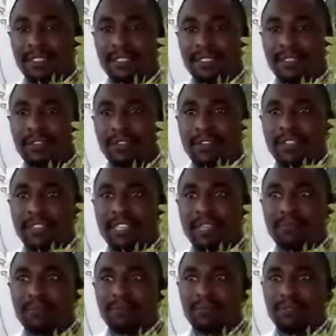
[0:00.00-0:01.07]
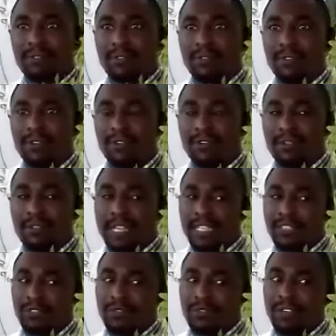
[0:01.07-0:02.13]
You find them next
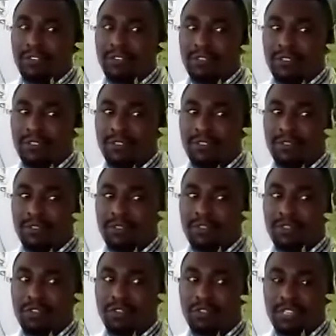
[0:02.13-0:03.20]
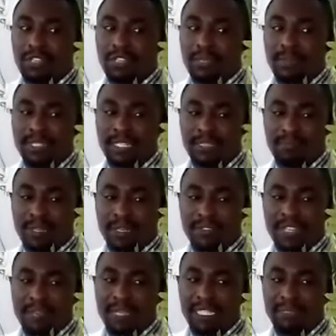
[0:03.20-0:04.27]
to the on rocky places, but there
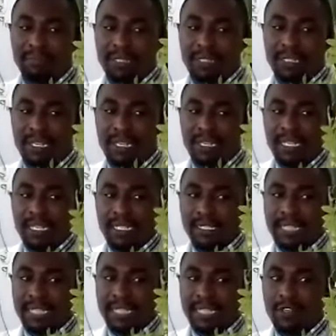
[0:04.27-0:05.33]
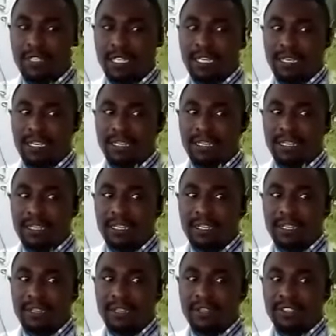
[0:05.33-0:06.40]
must be some water
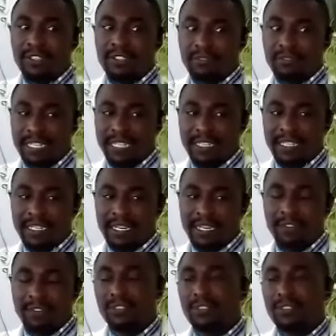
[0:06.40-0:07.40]
sprinkling around.